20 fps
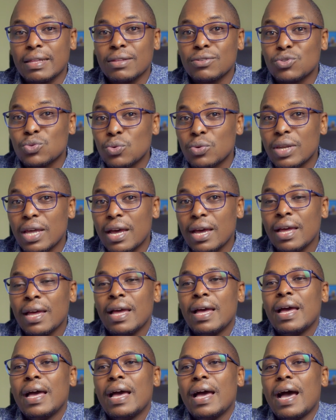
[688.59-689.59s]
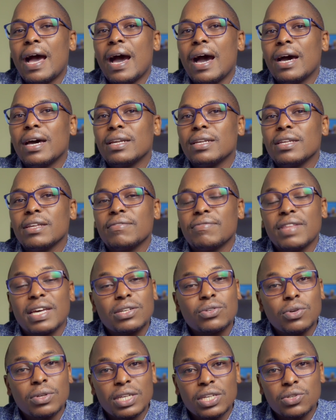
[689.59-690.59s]
sooner, and if
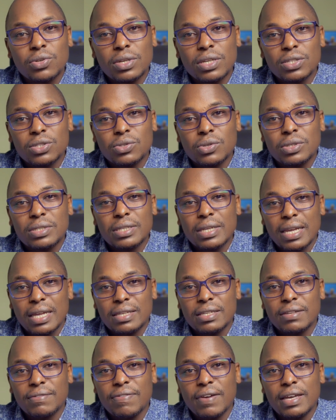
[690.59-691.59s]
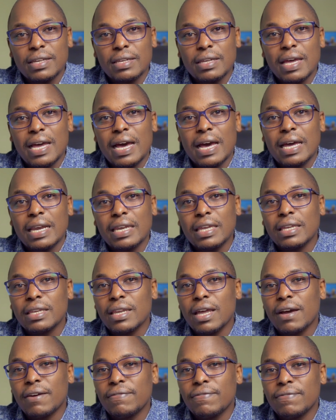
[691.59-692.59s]
that condition is not rectified early
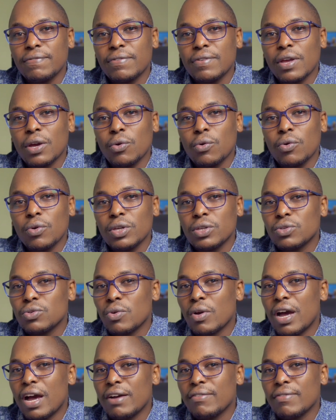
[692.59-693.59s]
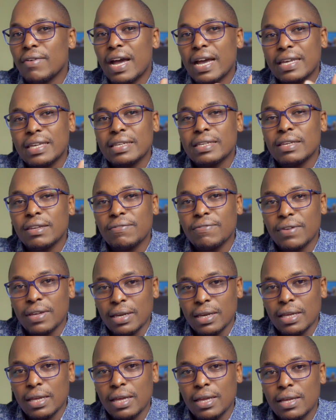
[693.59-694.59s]
enough, you're going to have a kidney
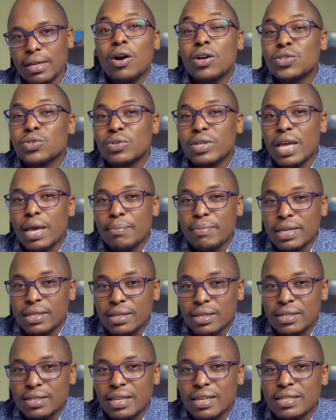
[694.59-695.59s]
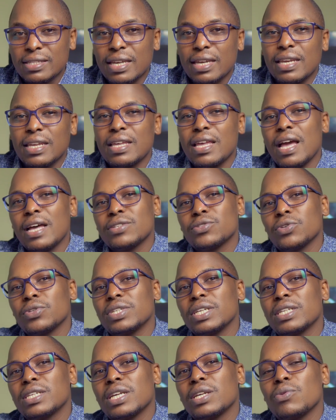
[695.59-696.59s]
failure. Also, diabetes is highly
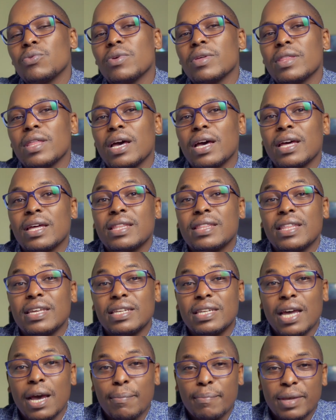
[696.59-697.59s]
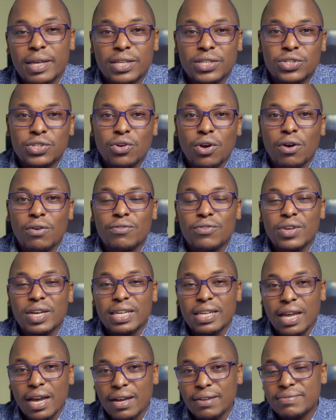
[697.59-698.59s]
associated with the damage of your
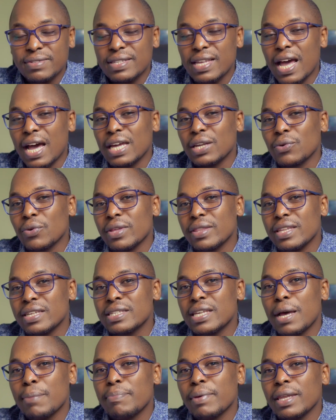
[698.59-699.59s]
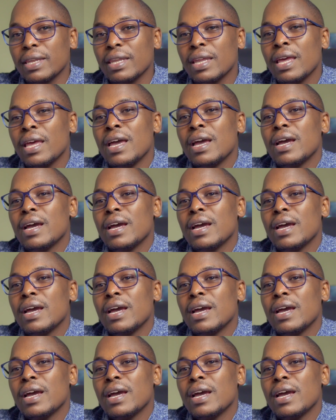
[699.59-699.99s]
nerves, and when this happens,